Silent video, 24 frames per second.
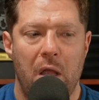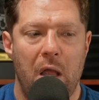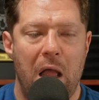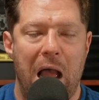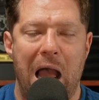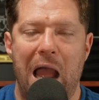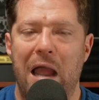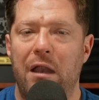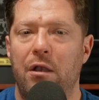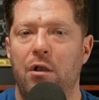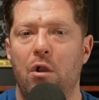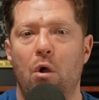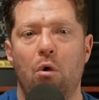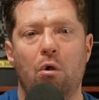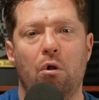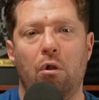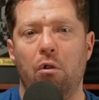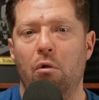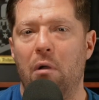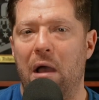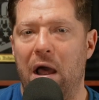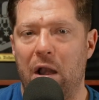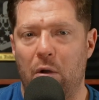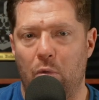I had no
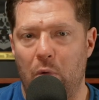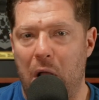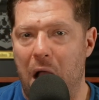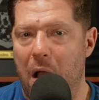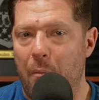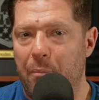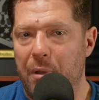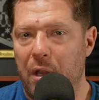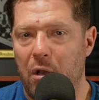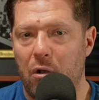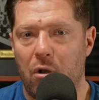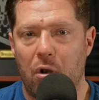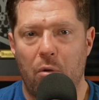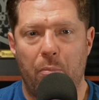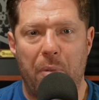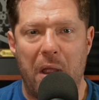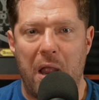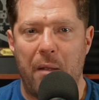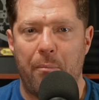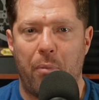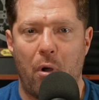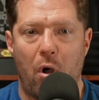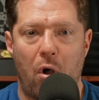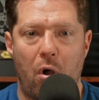clue how to rob Peter to
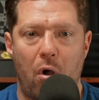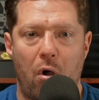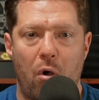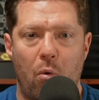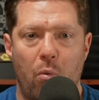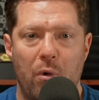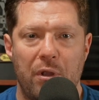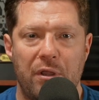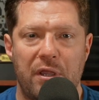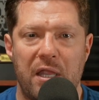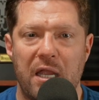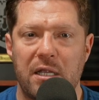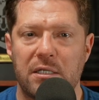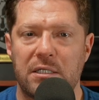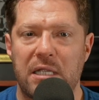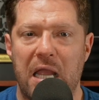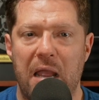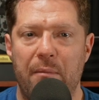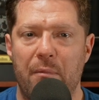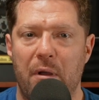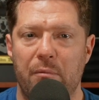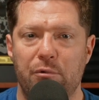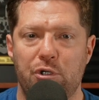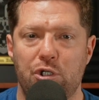pay Paul when things
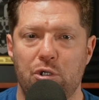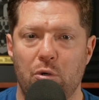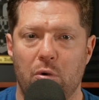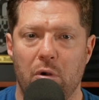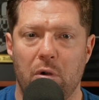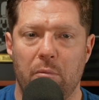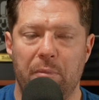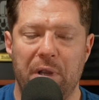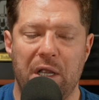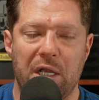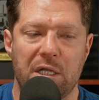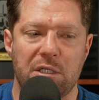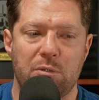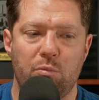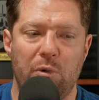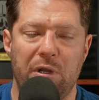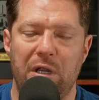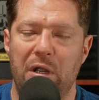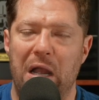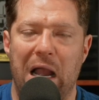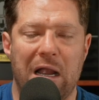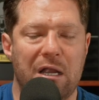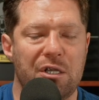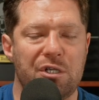came up short, because
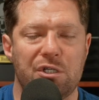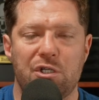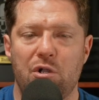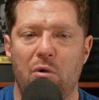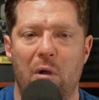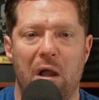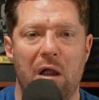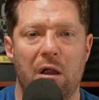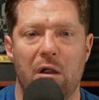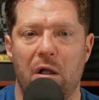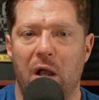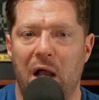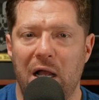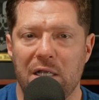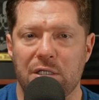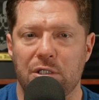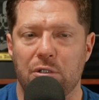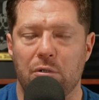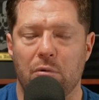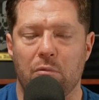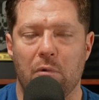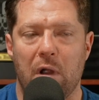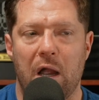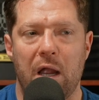I could just go out here and
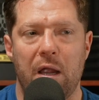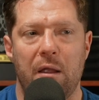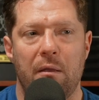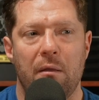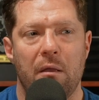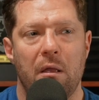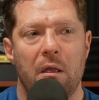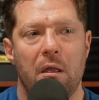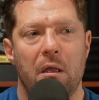hustle, right?